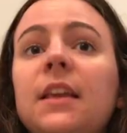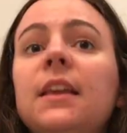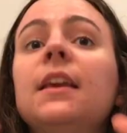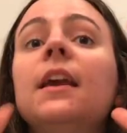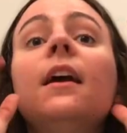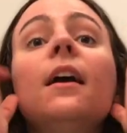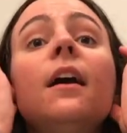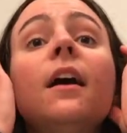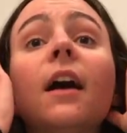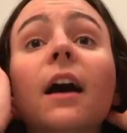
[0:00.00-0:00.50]

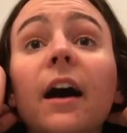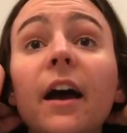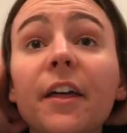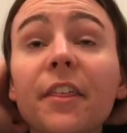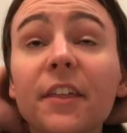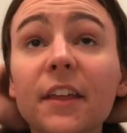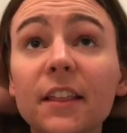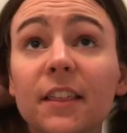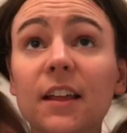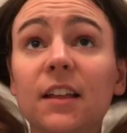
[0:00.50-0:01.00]
Yeah, I
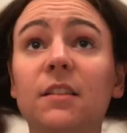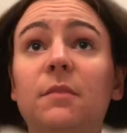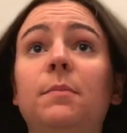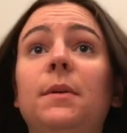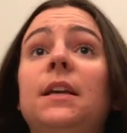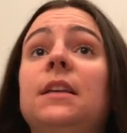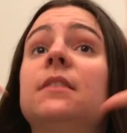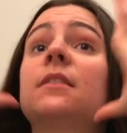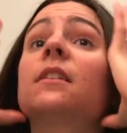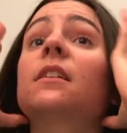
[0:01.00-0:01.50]
think that's
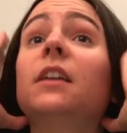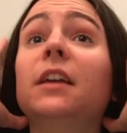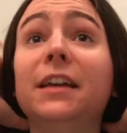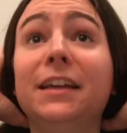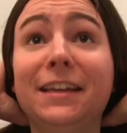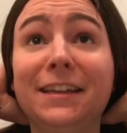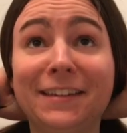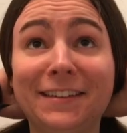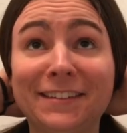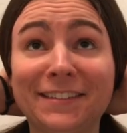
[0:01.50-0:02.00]
basically
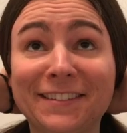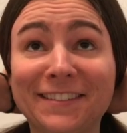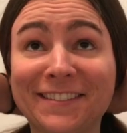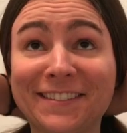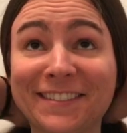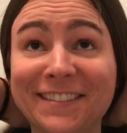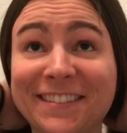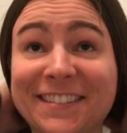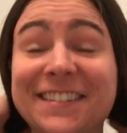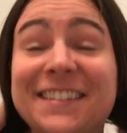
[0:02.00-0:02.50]

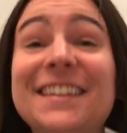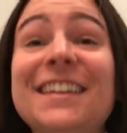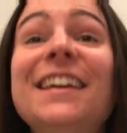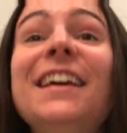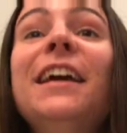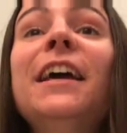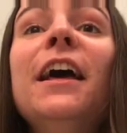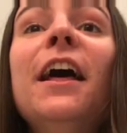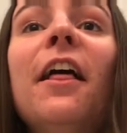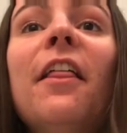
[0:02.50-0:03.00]

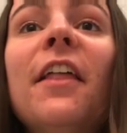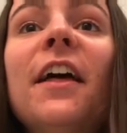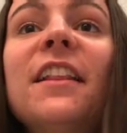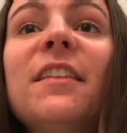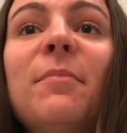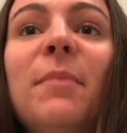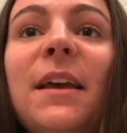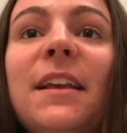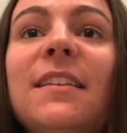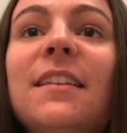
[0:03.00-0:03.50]

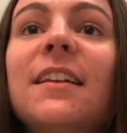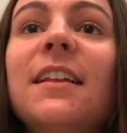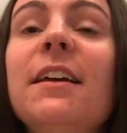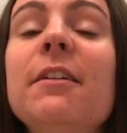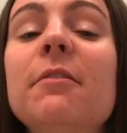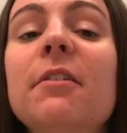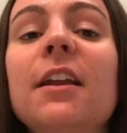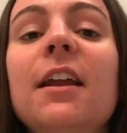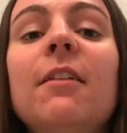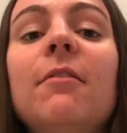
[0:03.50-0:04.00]
that's
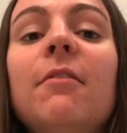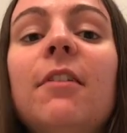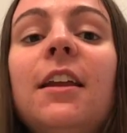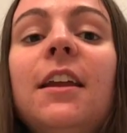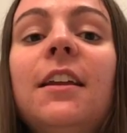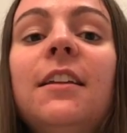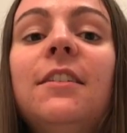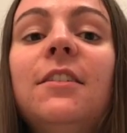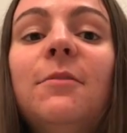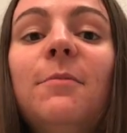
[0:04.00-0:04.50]
basically what I wanted